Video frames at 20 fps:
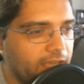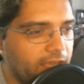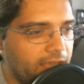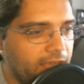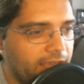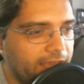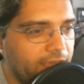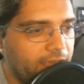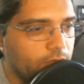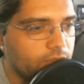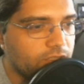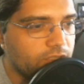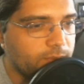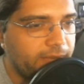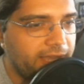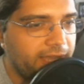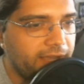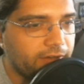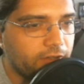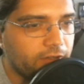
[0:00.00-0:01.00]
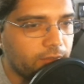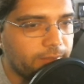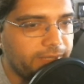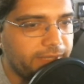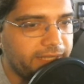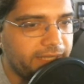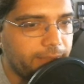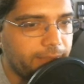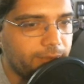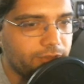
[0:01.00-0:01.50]
Anguish pattern
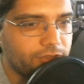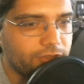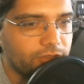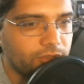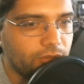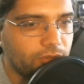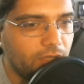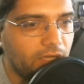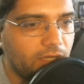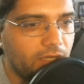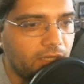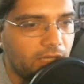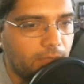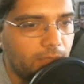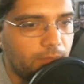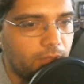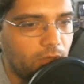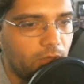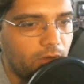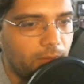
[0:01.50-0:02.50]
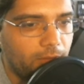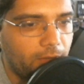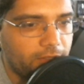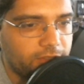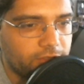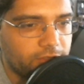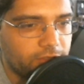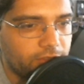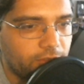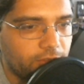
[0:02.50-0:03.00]
being able to blow up
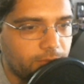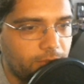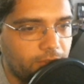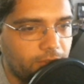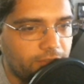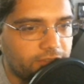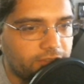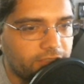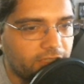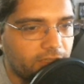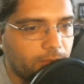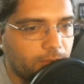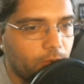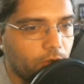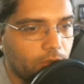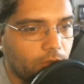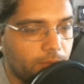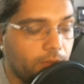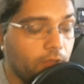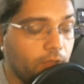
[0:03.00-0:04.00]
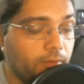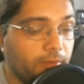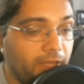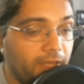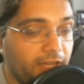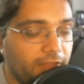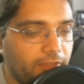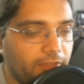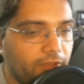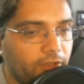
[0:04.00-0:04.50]
monsters on your opponent's side of the board, blow up
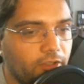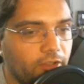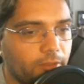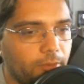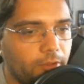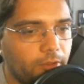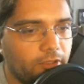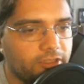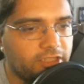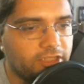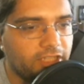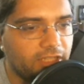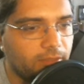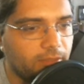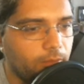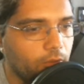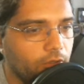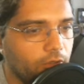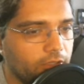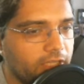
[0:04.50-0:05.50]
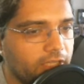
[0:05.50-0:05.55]
anything on your opponent's side of the board.